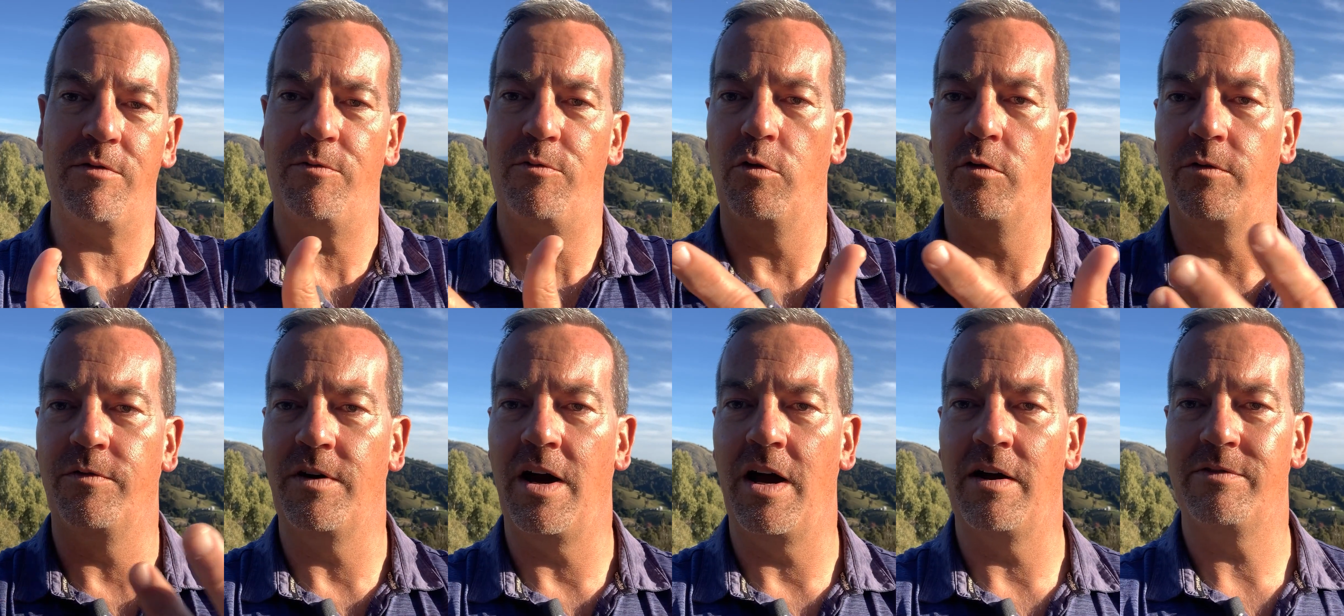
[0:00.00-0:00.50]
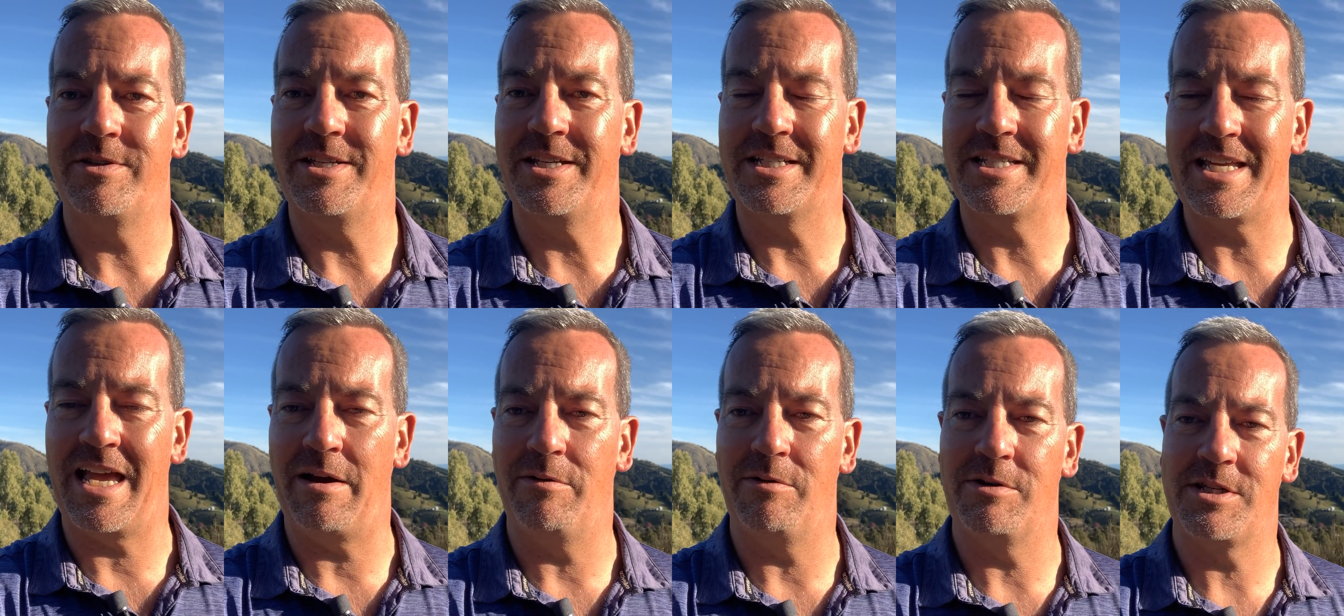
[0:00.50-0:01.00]
4, 5, 6
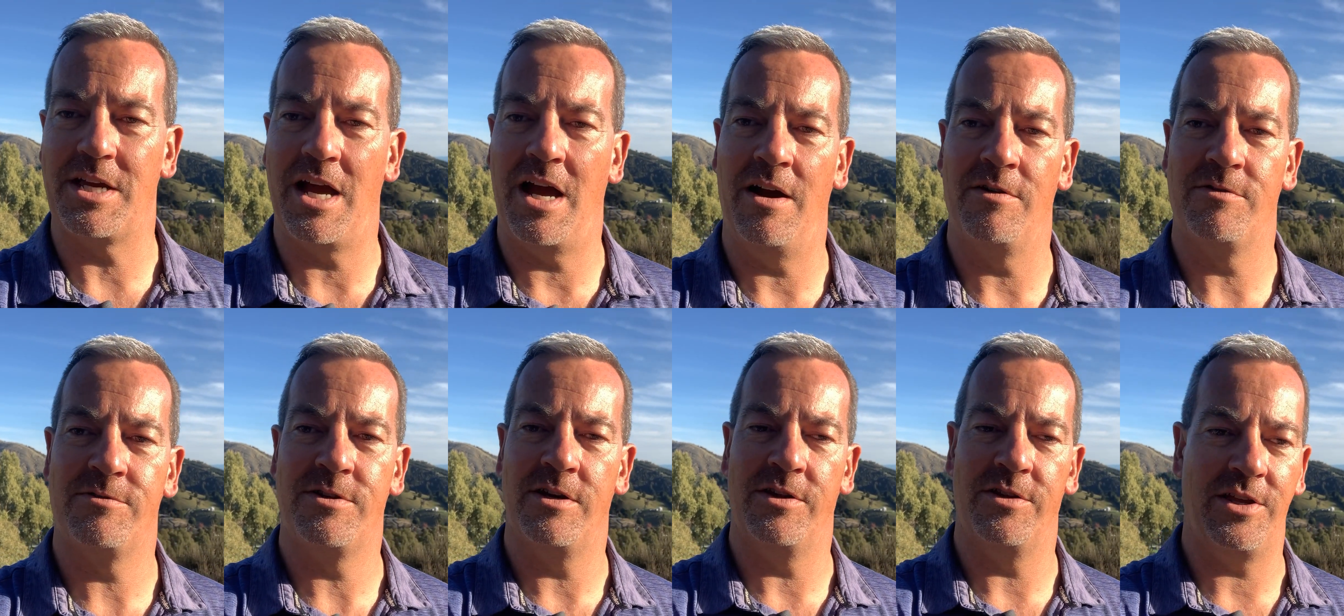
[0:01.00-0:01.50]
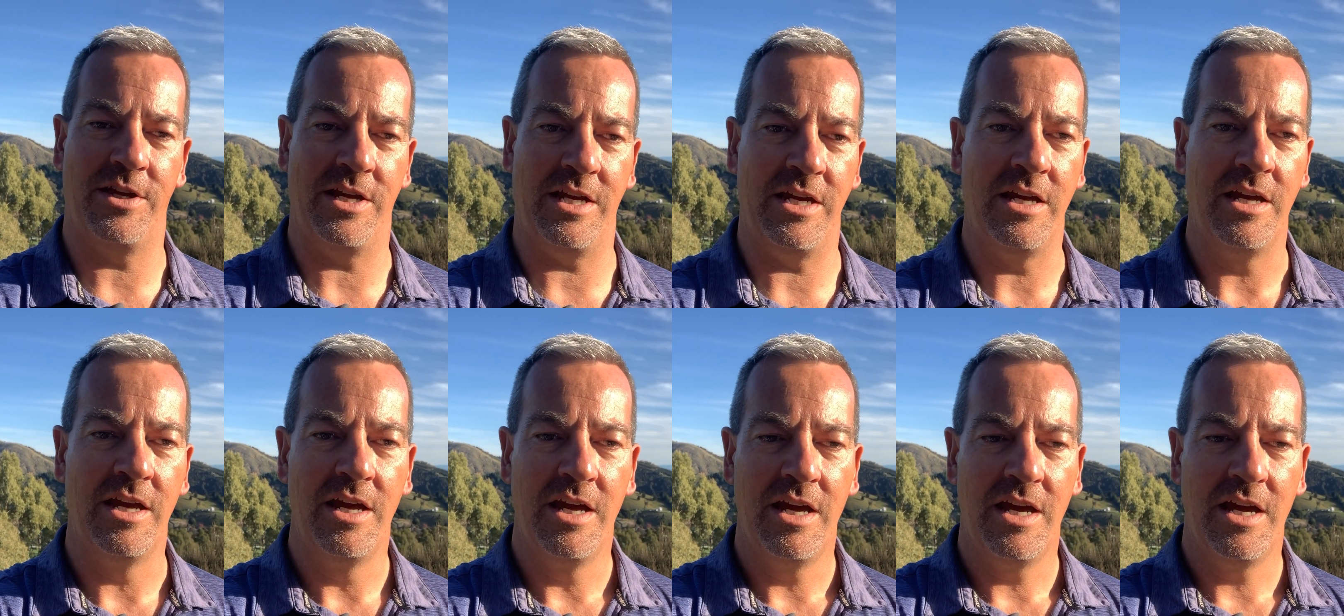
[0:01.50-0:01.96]
hours after the